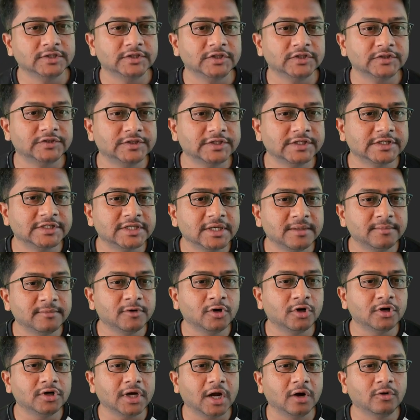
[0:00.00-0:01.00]
This
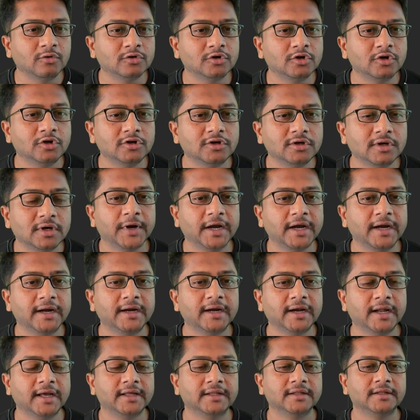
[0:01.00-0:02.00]

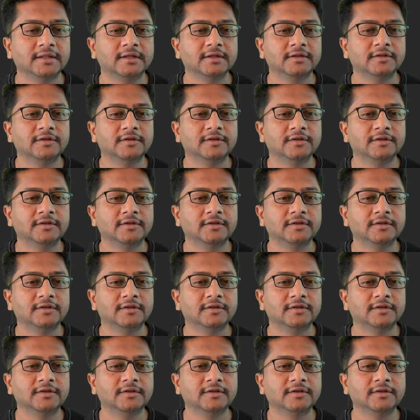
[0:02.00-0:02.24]
system.out.println,